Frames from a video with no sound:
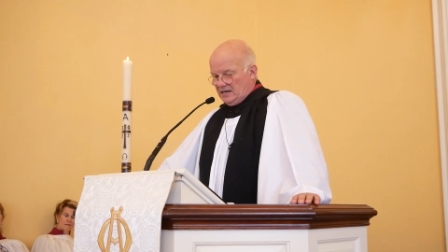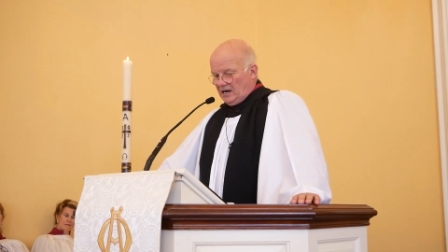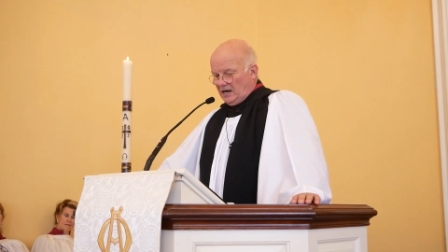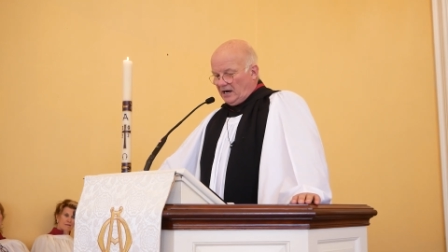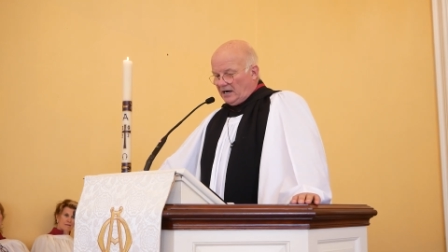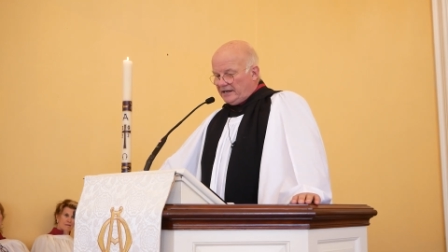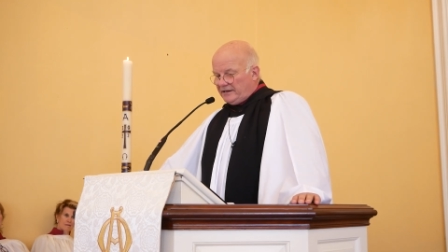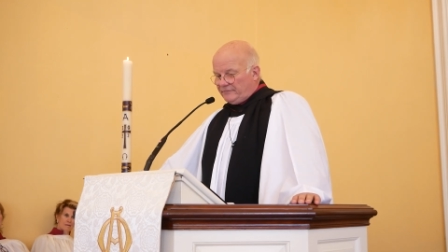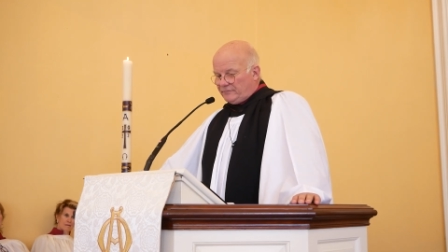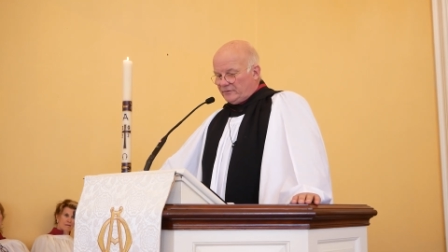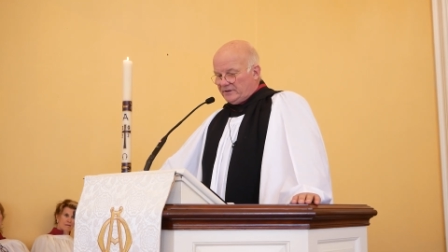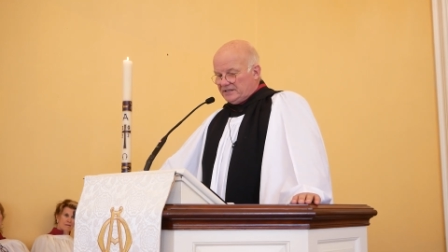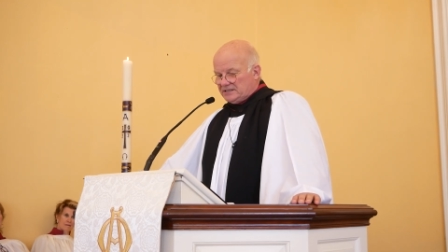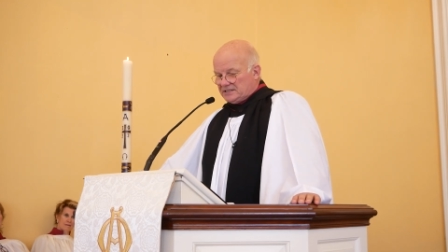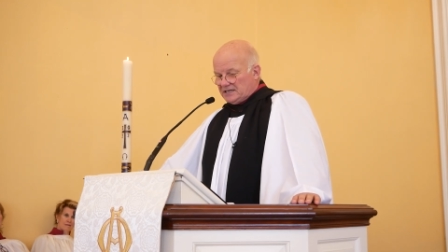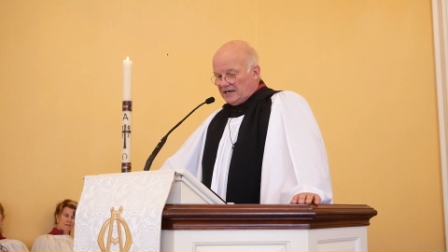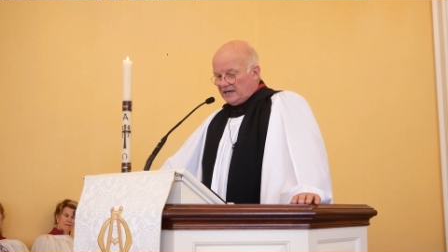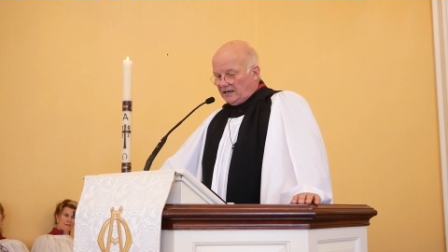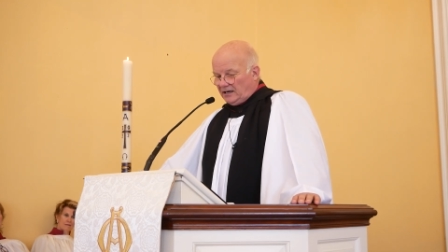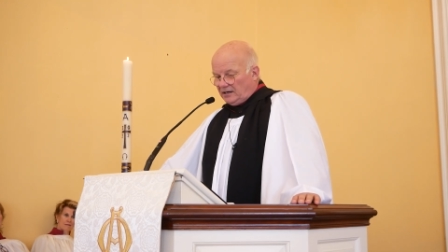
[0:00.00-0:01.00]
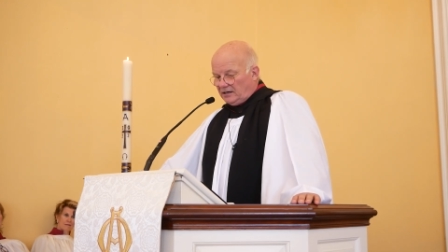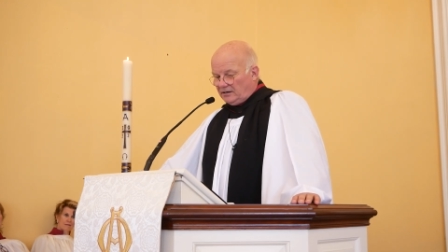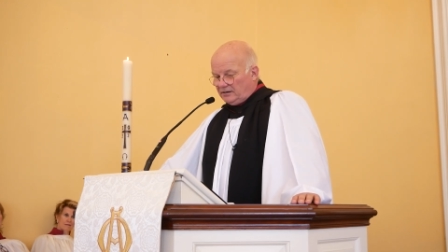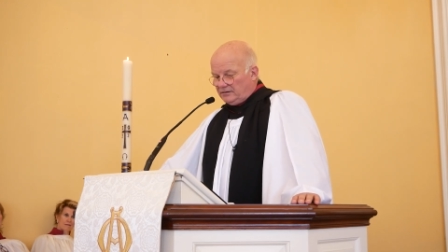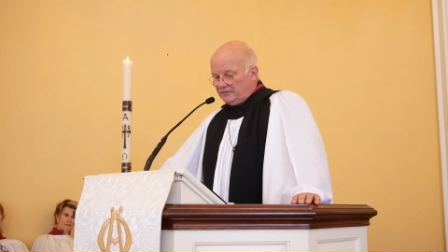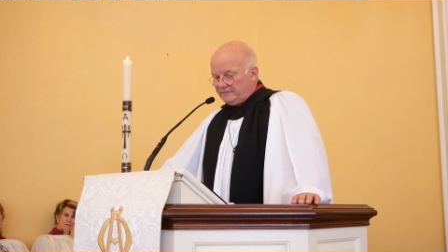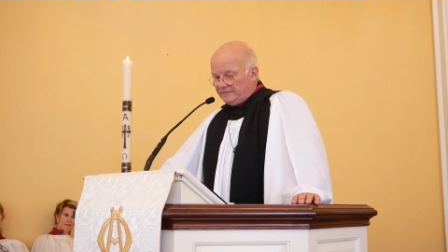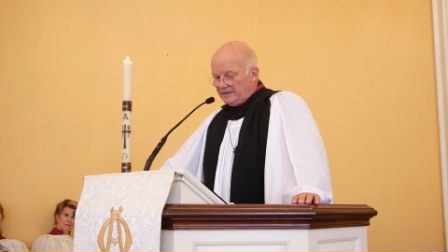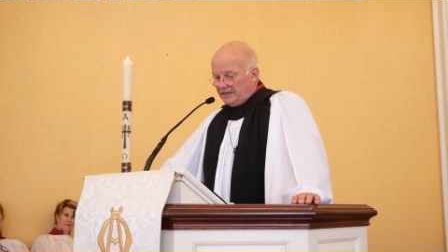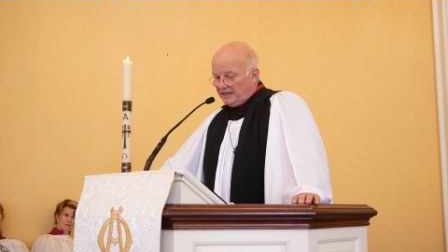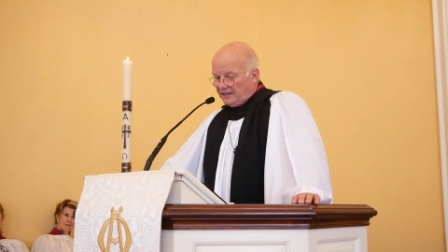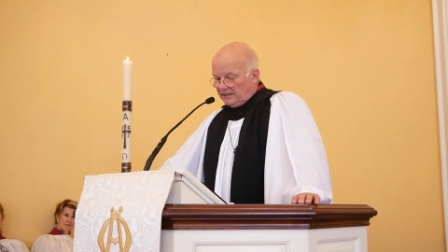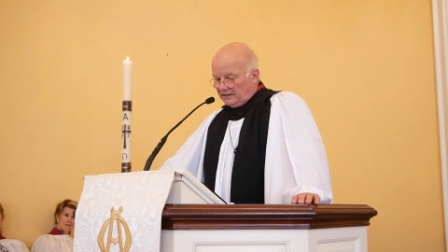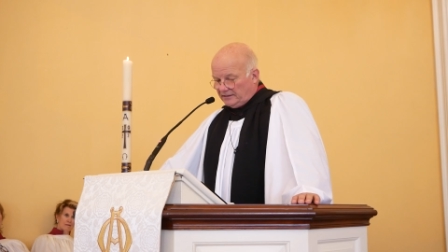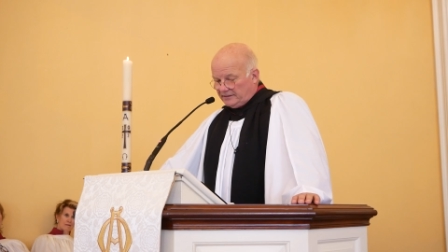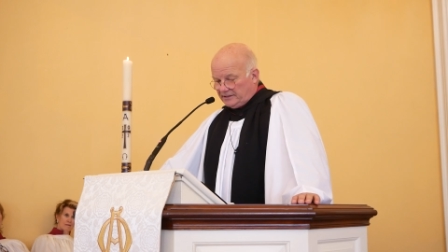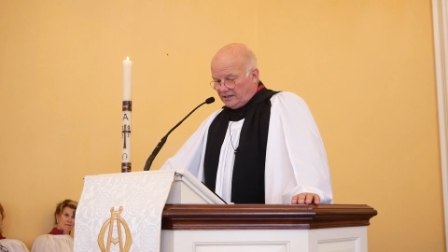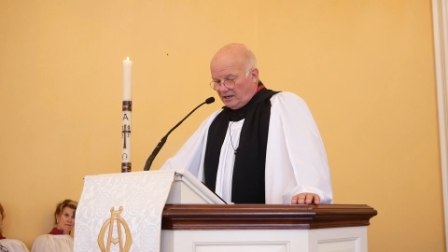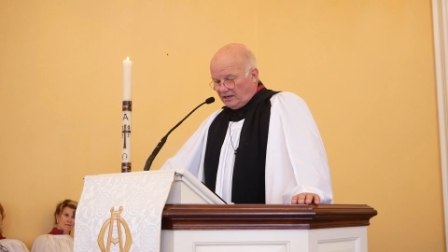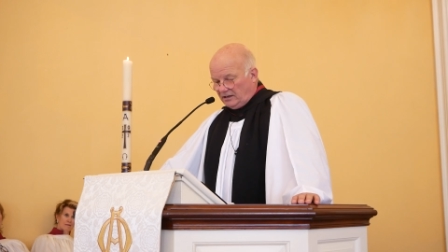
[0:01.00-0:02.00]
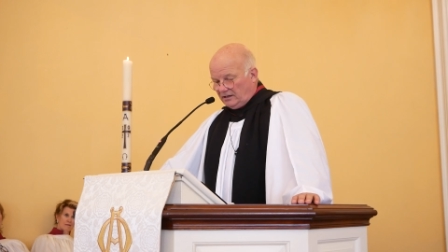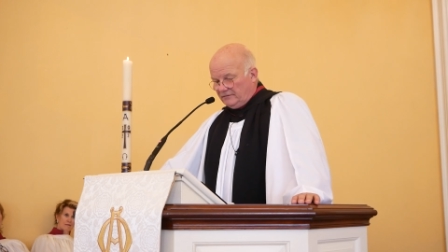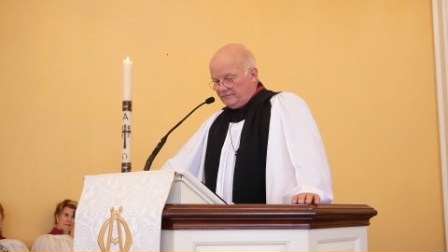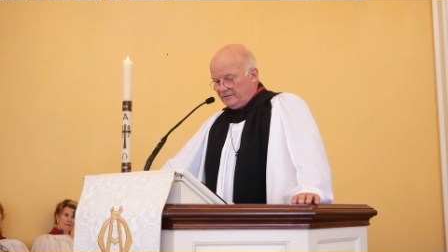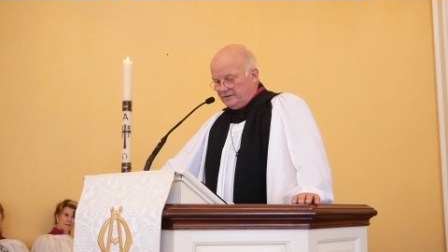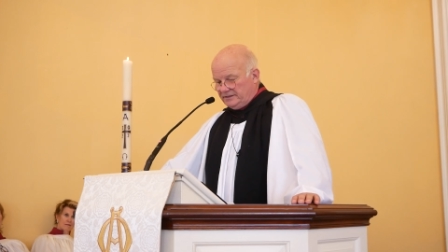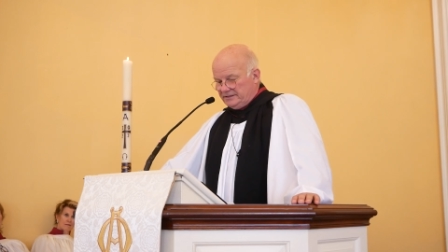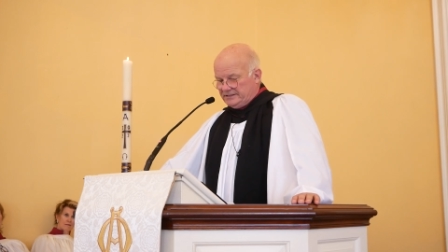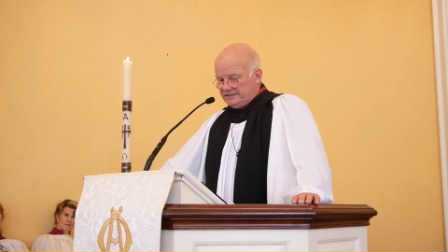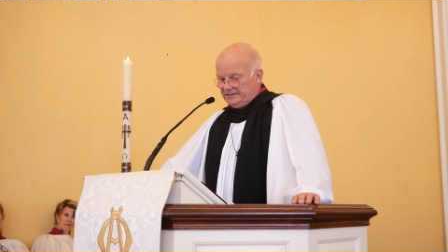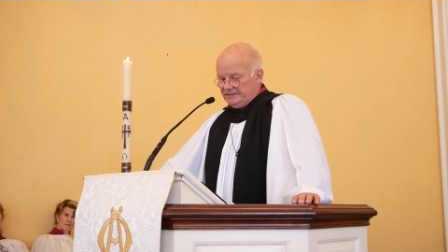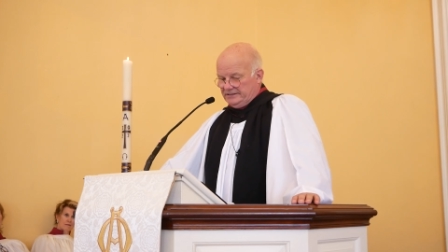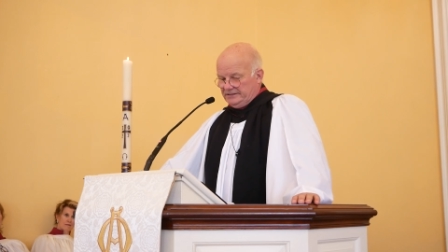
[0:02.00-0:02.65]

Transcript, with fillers: ivory tower of Yale and Harvard,